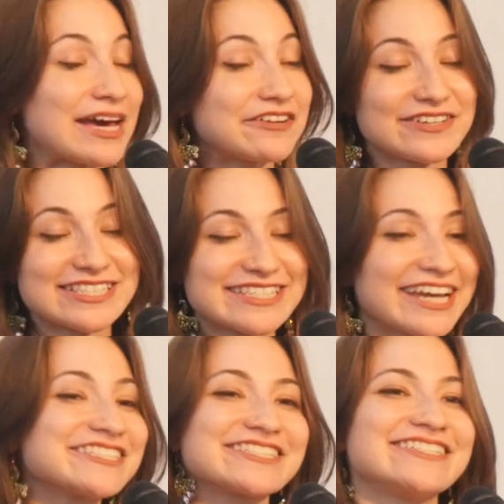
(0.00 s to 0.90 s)

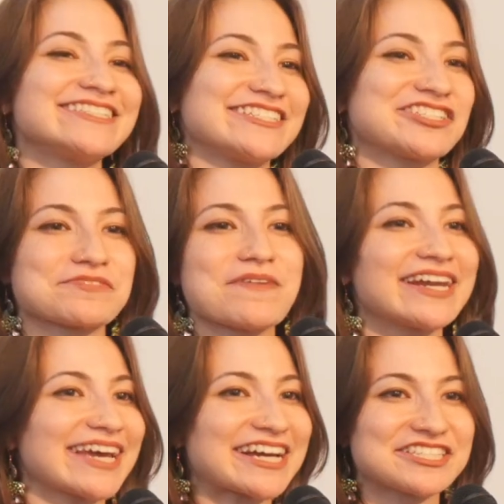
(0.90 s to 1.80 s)
manifestations and
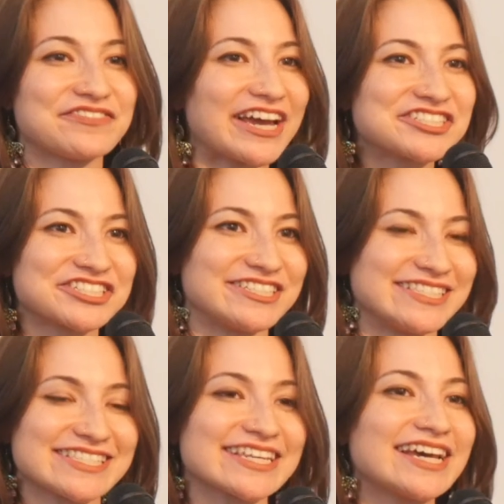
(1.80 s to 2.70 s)
shamanic
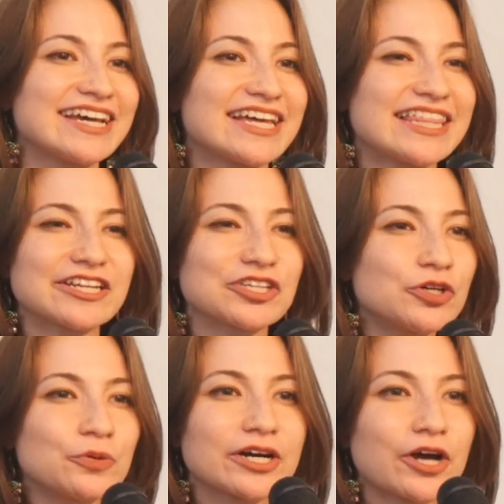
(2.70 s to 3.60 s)
activations, that
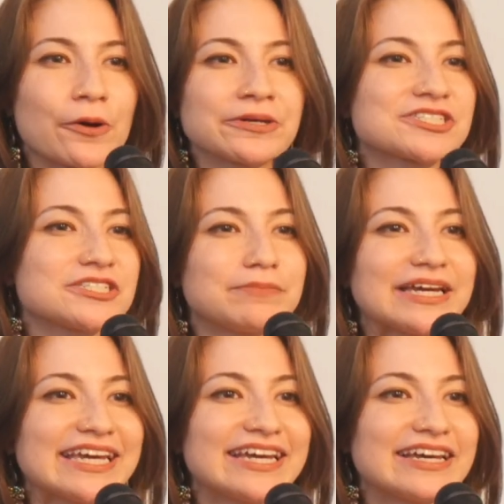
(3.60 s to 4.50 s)
you were going to
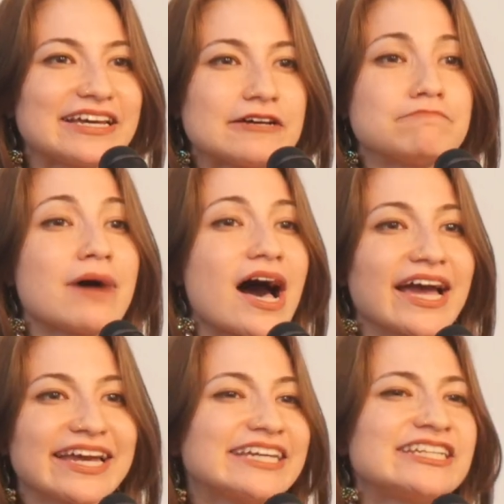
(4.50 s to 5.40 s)
be
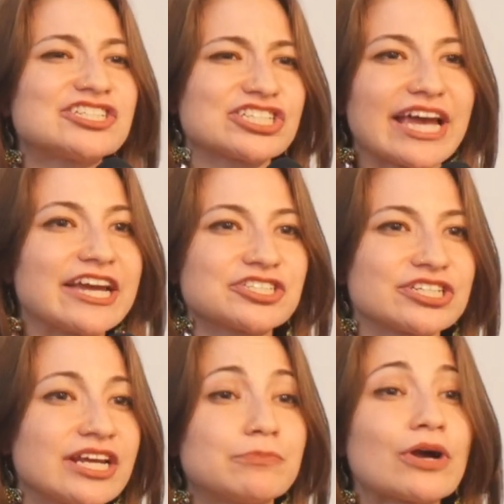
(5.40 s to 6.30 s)
my
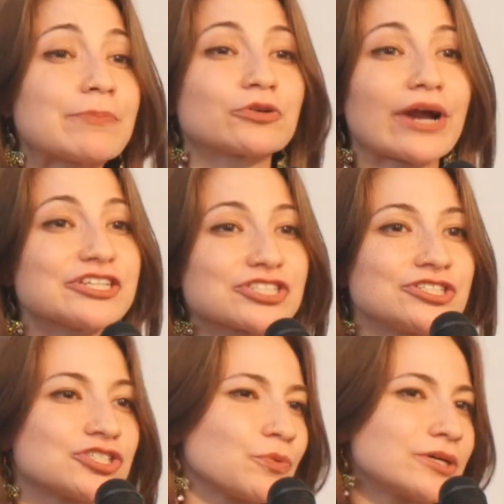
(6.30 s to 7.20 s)
initiation, a
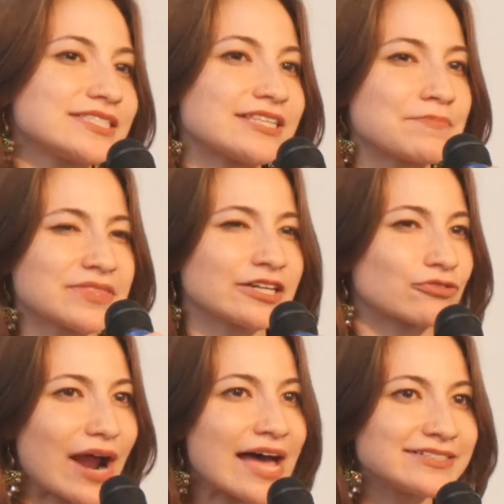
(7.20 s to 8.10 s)
preparation towards something
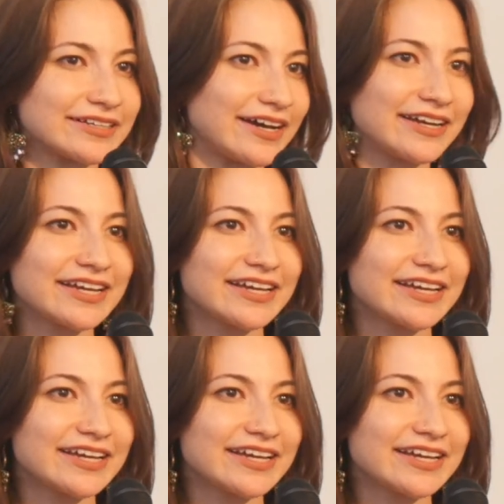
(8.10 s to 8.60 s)
grander,